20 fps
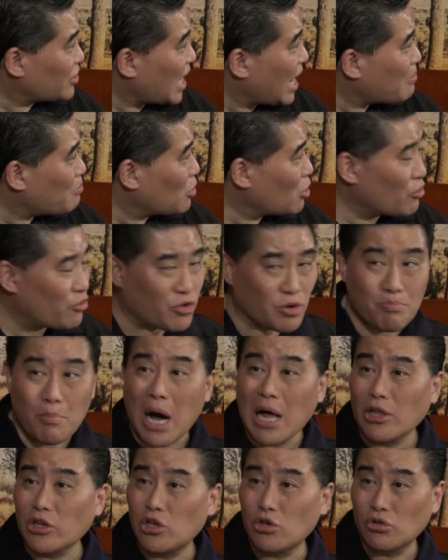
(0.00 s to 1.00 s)
your example for
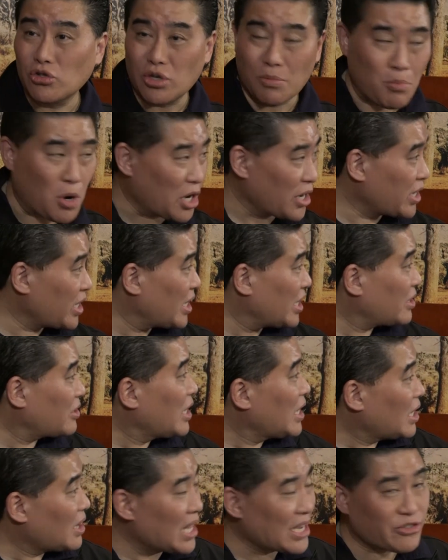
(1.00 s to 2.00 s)
molecule to
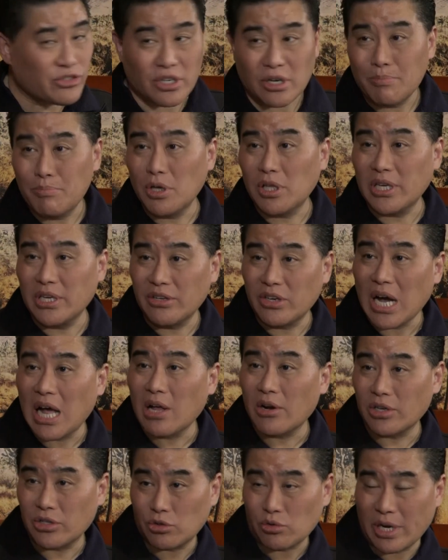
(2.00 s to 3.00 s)
market, less than a billion
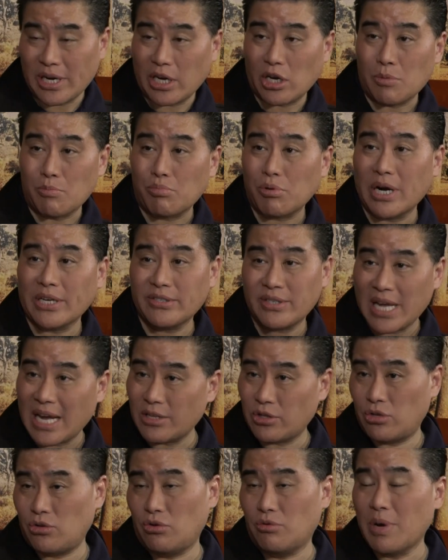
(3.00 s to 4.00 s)
dollars, trying to compress
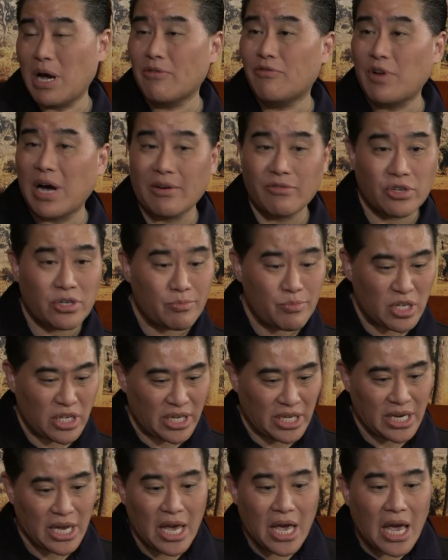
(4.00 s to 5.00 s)
that to about 500
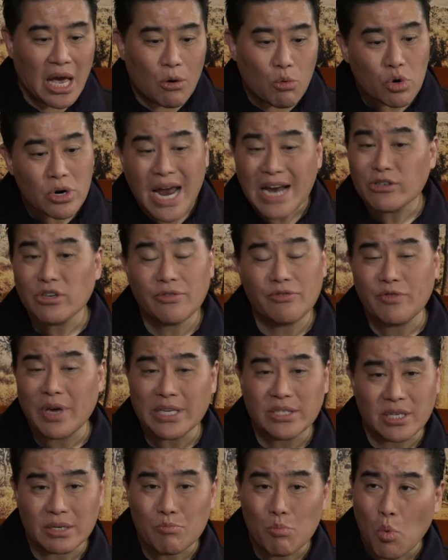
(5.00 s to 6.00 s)
million. We're actually
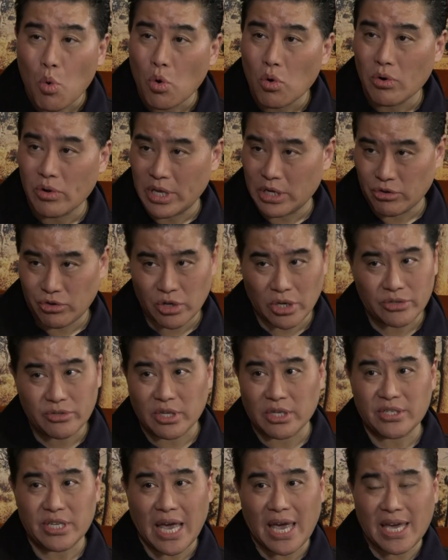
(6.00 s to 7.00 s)
facing more than
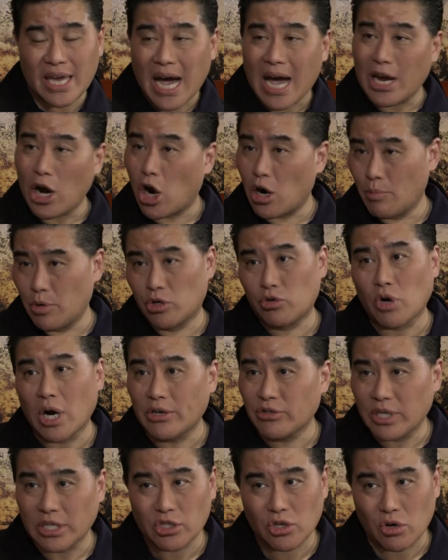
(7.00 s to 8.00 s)
just this AI
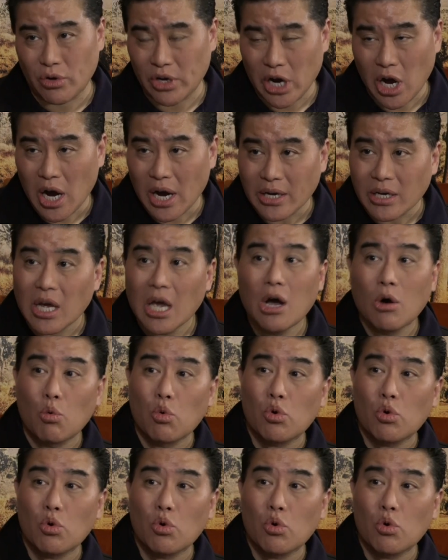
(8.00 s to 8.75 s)
arbitrage that's going on.